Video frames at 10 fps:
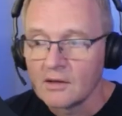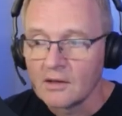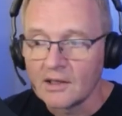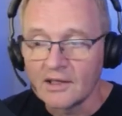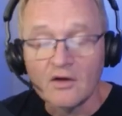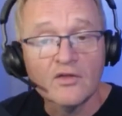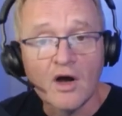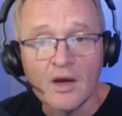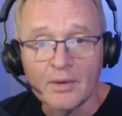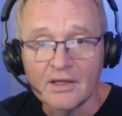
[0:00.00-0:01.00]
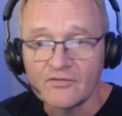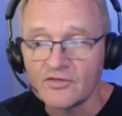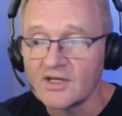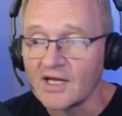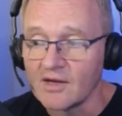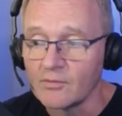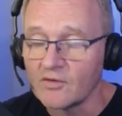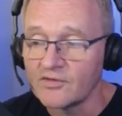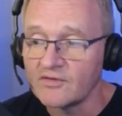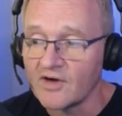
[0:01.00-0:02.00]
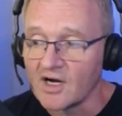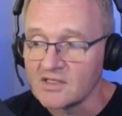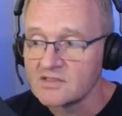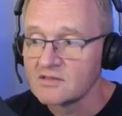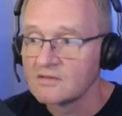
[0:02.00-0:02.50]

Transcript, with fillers: Click on the hyperlink for the name of the device.